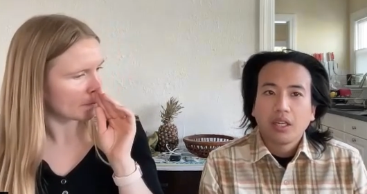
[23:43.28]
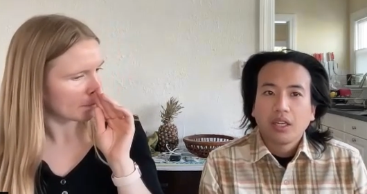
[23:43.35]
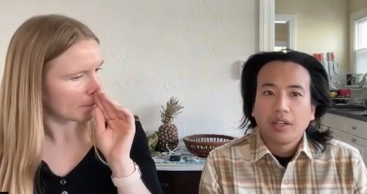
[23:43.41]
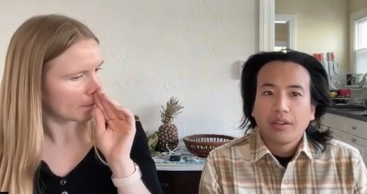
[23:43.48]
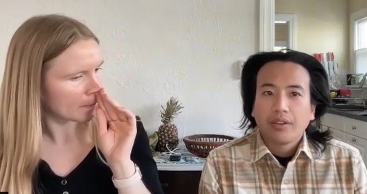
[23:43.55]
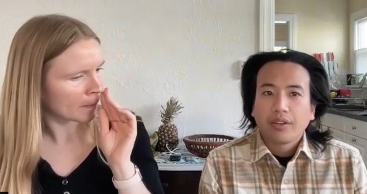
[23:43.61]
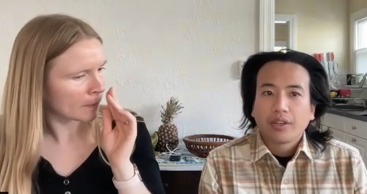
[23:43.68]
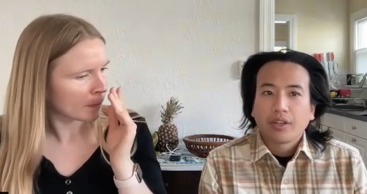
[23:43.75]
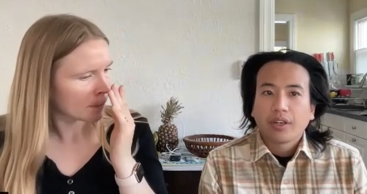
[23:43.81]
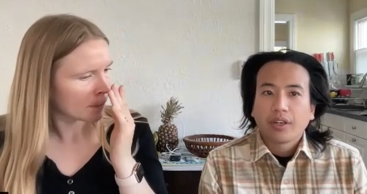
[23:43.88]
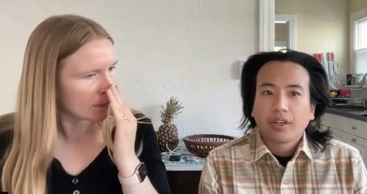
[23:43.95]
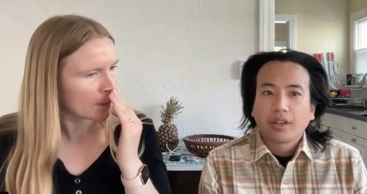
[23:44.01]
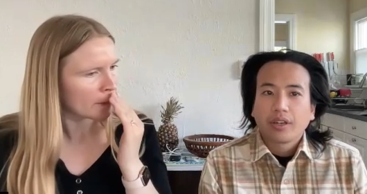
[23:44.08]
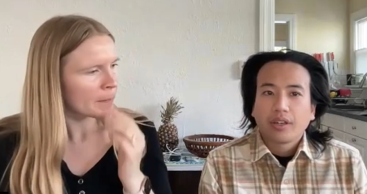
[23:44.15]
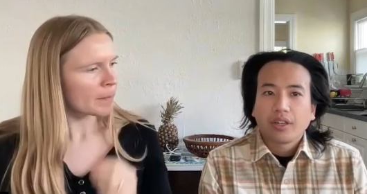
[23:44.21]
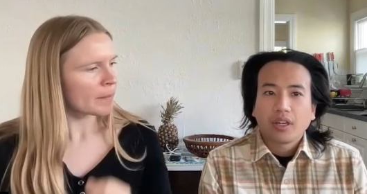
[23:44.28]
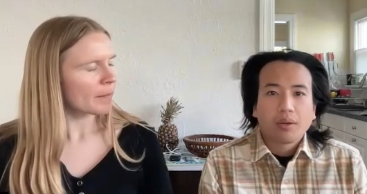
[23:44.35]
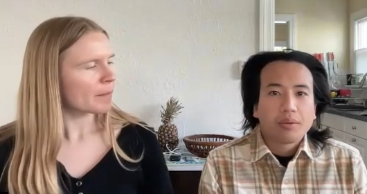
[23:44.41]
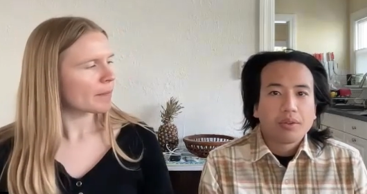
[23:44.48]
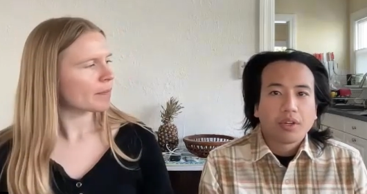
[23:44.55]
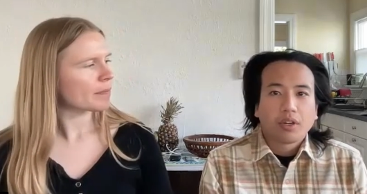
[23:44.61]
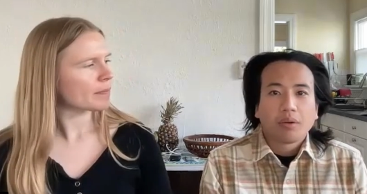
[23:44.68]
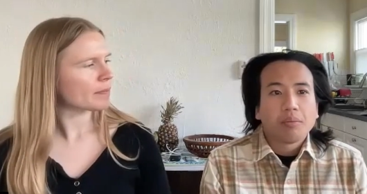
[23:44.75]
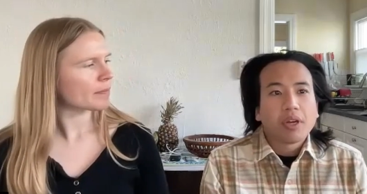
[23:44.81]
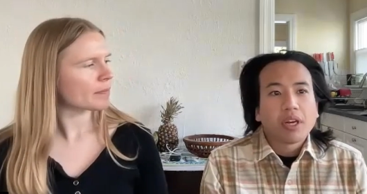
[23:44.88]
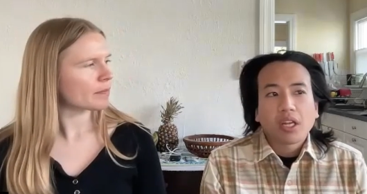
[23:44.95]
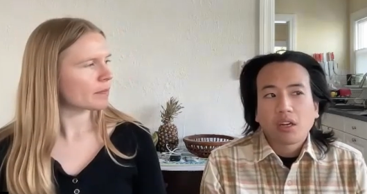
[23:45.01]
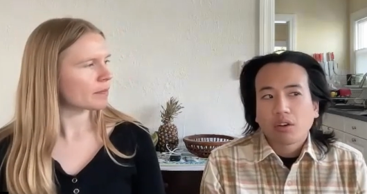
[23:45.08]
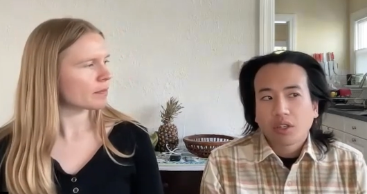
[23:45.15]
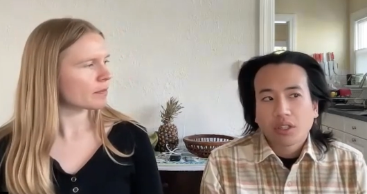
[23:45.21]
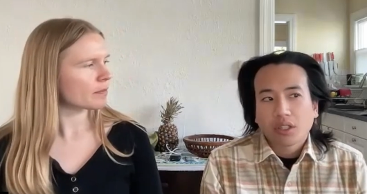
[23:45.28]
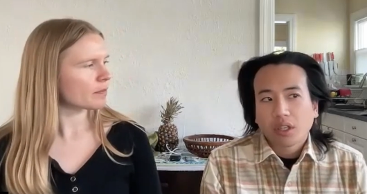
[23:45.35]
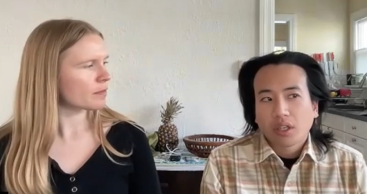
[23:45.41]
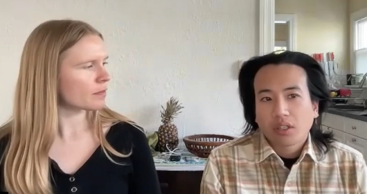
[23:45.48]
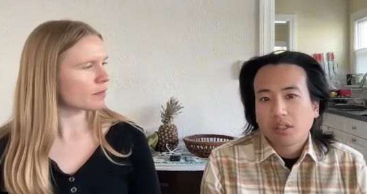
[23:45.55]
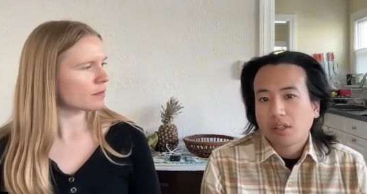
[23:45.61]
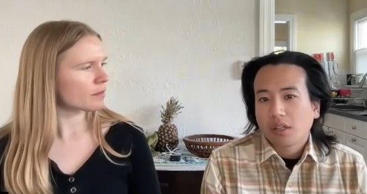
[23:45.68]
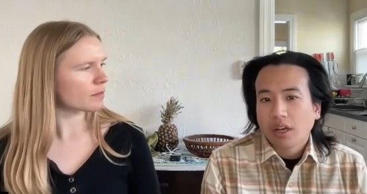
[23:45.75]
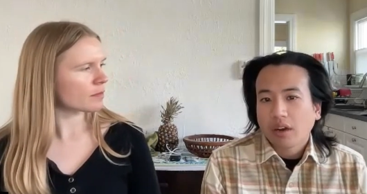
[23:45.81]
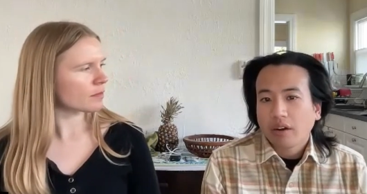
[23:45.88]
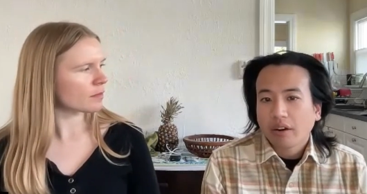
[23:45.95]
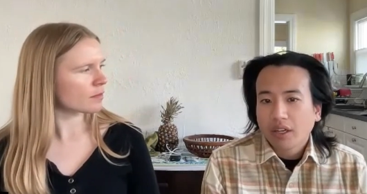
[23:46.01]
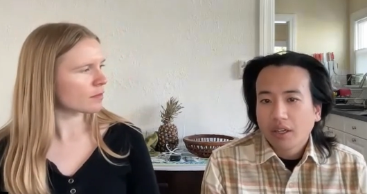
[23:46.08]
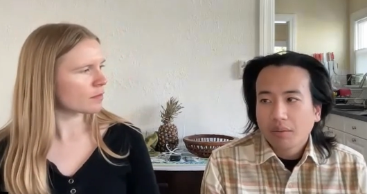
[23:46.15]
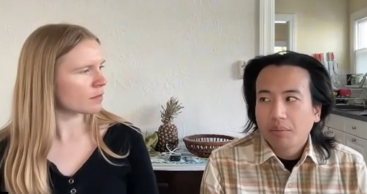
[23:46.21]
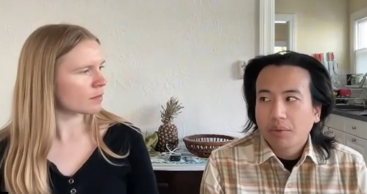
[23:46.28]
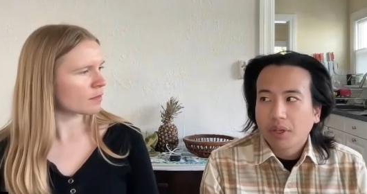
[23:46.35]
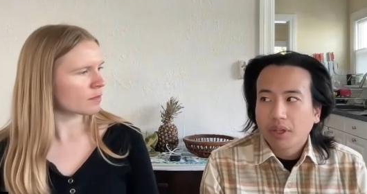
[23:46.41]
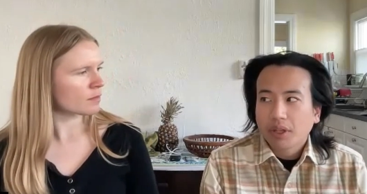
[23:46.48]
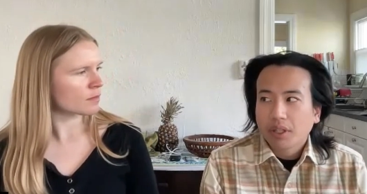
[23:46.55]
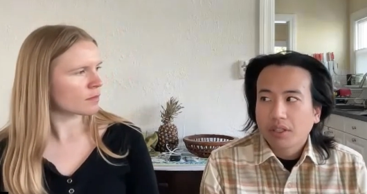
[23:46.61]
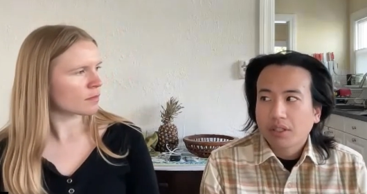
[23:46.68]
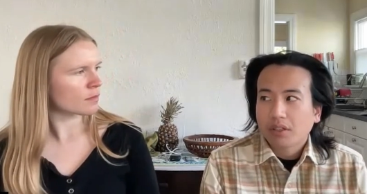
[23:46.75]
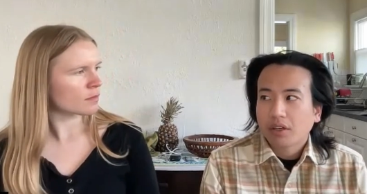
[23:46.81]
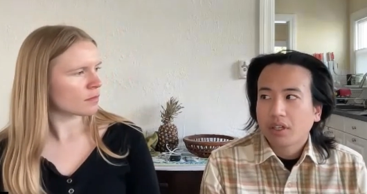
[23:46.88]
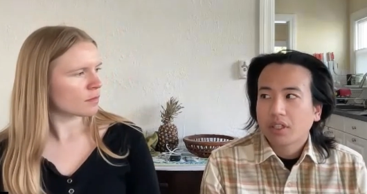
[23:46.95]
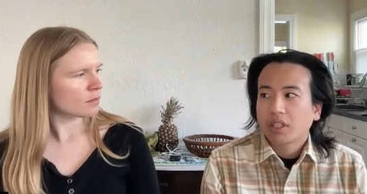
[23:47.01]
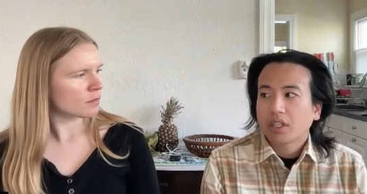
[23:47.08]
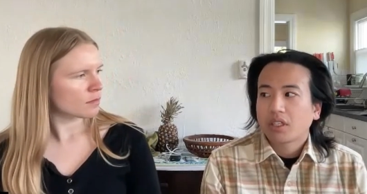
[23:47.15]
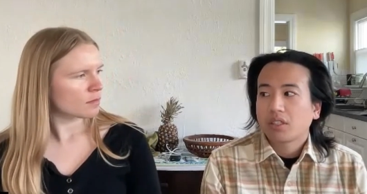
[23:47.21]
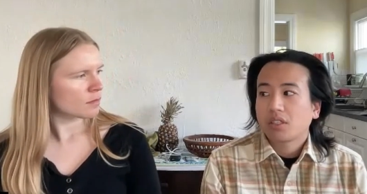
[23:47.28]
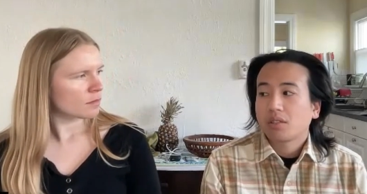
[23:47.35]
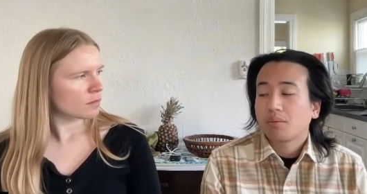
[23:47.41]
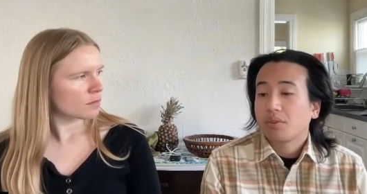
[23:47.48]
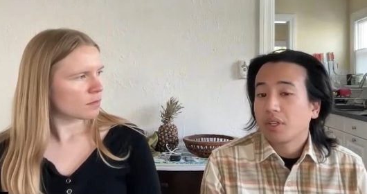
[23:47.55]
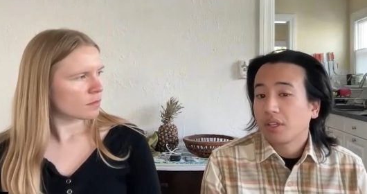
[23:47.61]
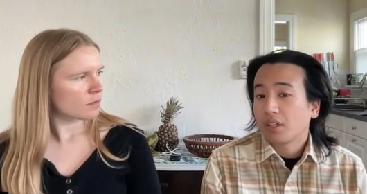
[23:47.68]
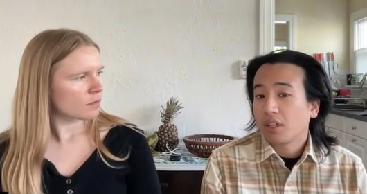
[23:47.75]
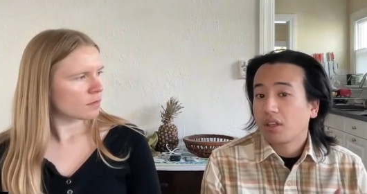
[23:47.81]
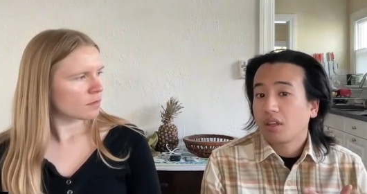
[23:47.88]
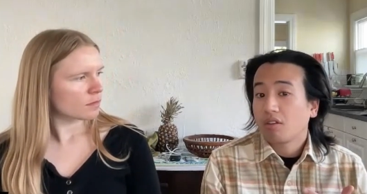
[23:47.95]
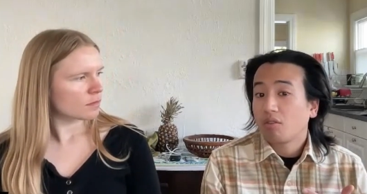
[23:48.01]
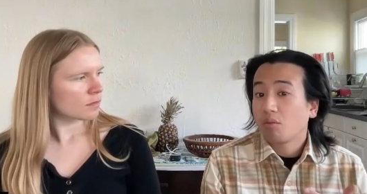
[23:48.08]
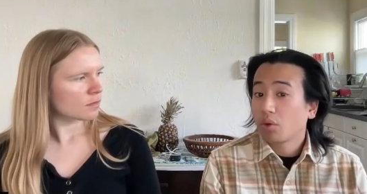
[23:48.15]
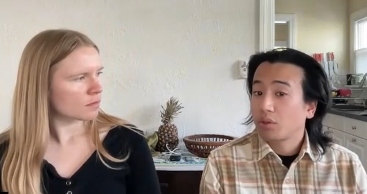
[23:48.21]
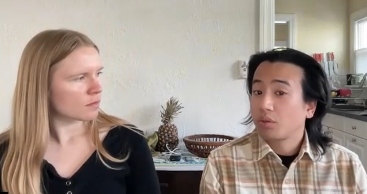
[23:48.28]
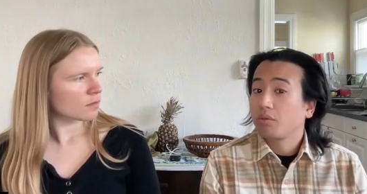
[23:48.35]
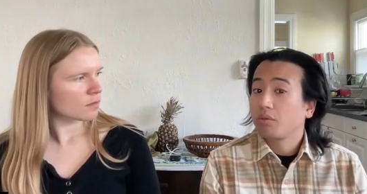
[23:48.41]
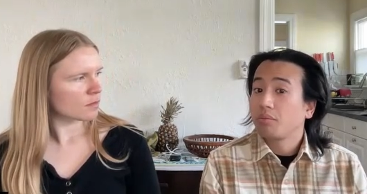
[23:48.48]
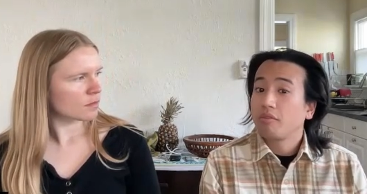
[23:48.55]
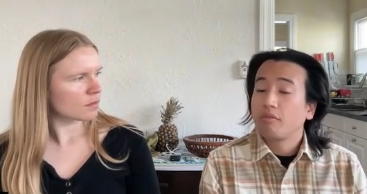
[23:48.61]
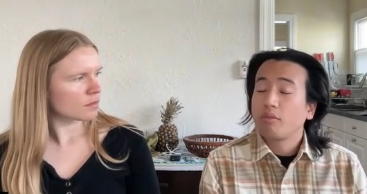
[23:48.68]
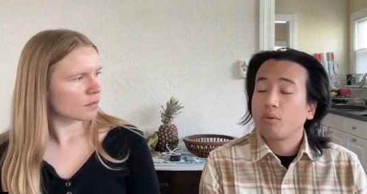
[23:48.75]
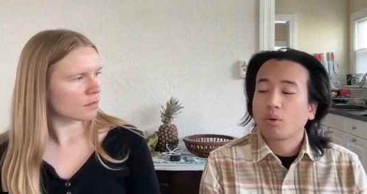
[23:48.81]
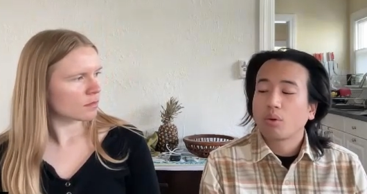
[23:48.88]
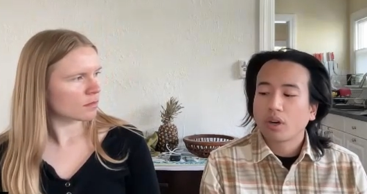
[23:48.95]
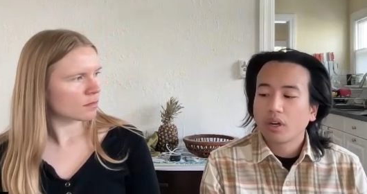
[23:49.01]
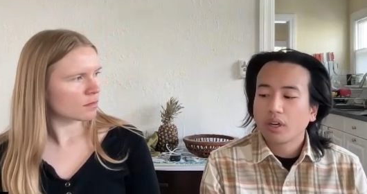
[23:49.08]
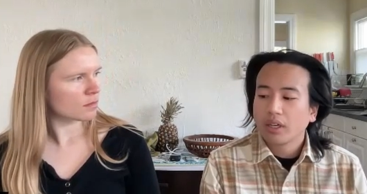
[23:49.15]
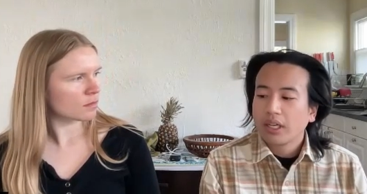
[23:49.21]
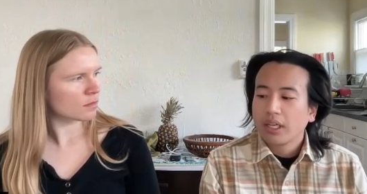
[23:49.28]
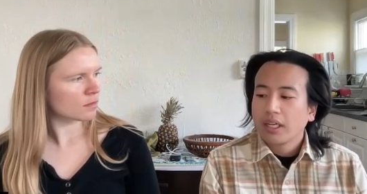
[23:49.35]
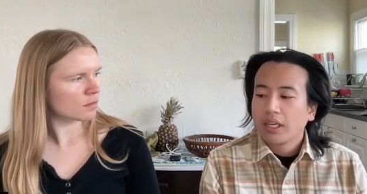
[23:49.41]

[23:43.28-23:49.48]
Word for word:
Speaker 1: there are many architects in the area, but this architect is someone that they worked with before,